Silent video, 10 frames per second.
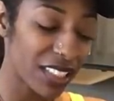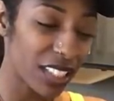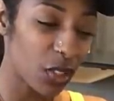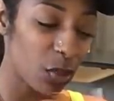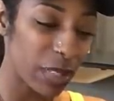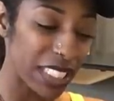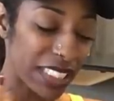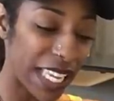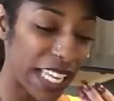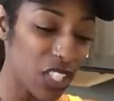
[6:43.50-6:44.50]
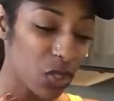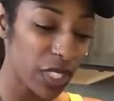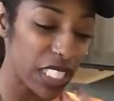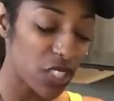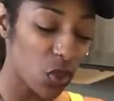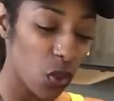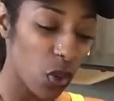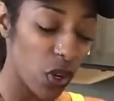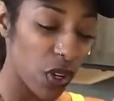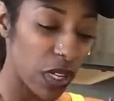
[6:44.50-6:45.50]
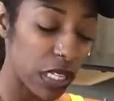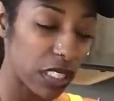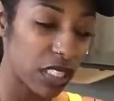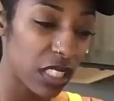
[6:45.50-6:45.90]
a little bit dangerous or